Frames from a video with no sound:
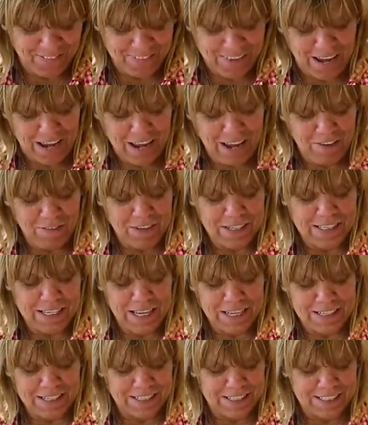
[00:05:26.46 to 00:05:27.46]
I have a
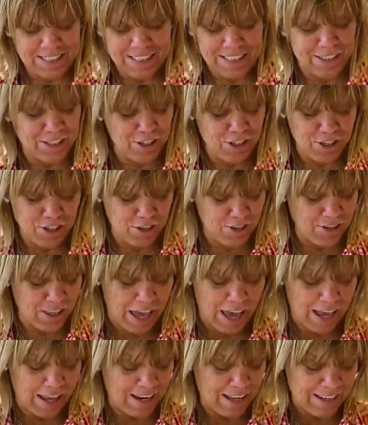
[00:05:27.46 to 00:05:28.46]
tendency to do
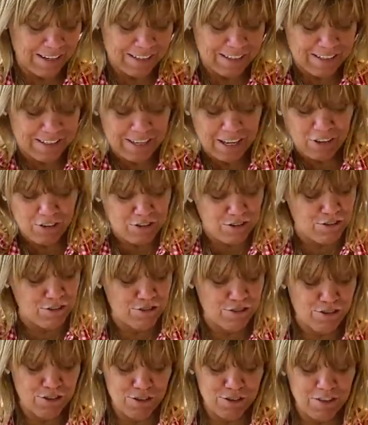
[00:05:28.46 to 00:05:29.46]
that, and to tell you the
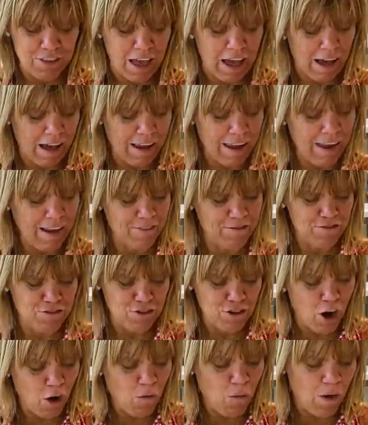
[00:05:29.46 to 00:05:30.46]
truth, I have
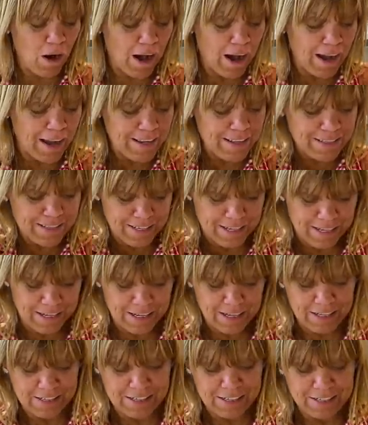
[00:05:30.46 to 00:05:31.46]
no
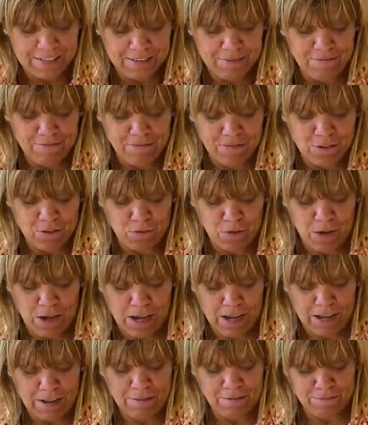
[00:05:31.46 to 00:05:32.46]
idea
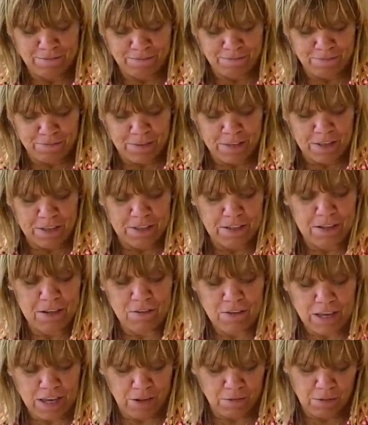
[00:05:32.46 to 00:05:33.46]
why.
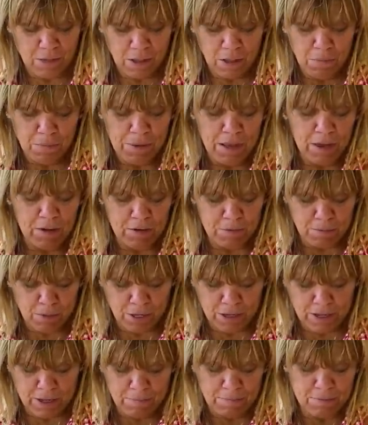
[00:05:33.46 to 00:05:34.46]
Okay, well, I'll be able to
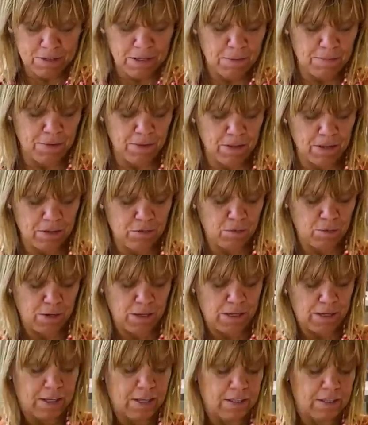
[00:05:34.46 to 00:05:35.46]
break up some of this when
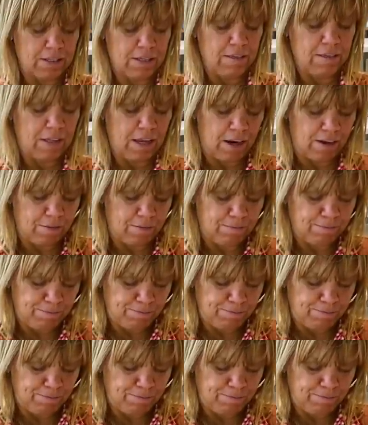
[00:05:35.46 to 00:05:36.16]
it gets in there.